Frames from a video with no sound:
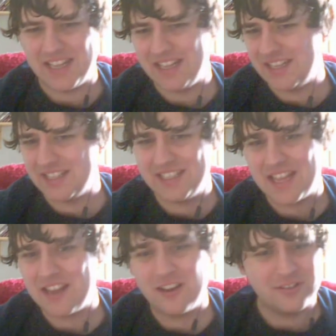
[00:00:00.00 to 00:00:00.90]
It's
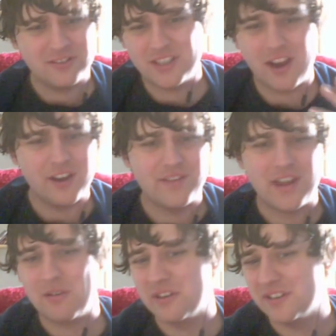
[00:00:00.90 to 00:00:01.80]
those kind of
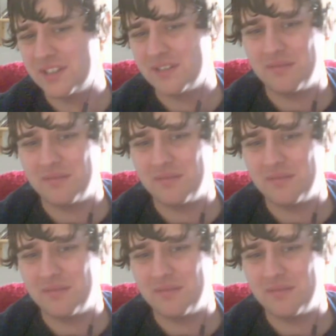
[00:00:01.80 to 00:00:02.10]
errors.